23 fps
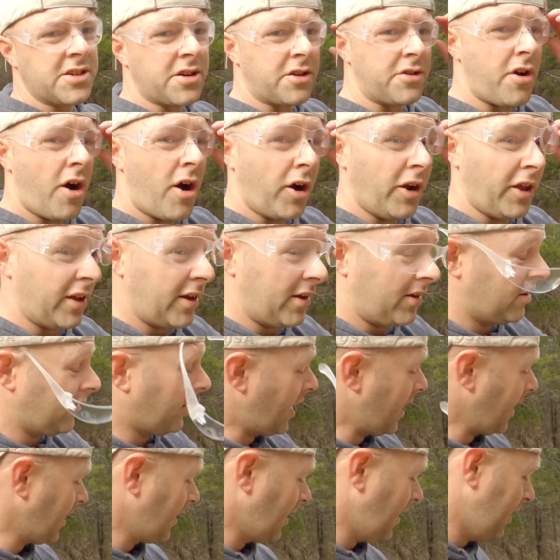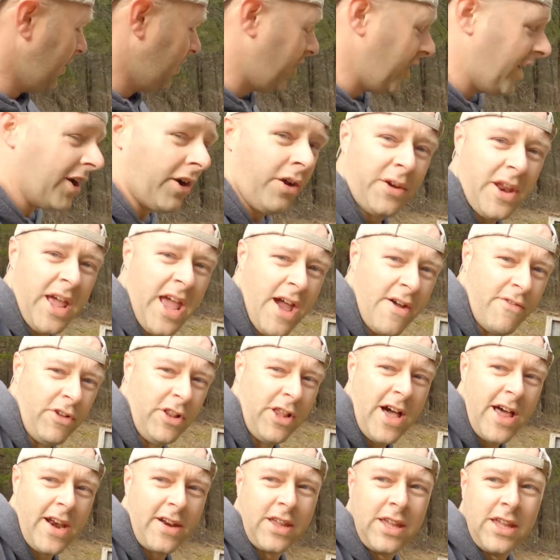things are gnarly. Like, they don't have
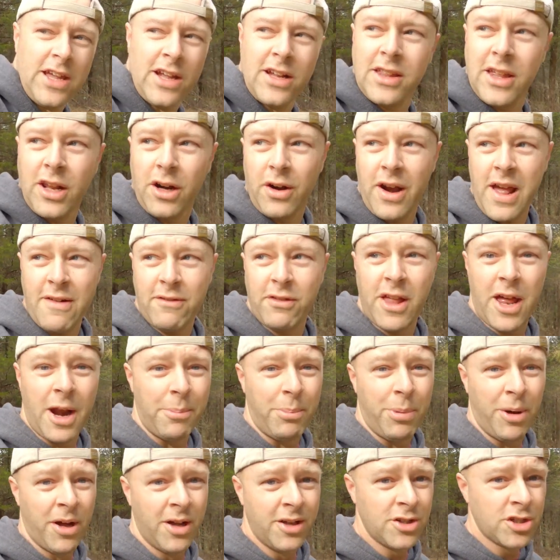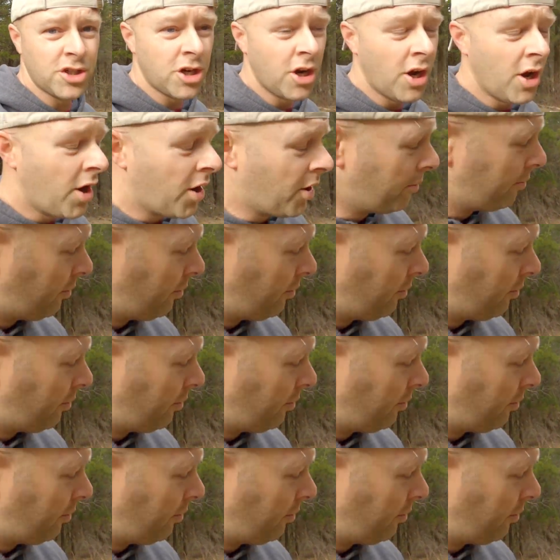a lot of kick. They don't have a lot of punch.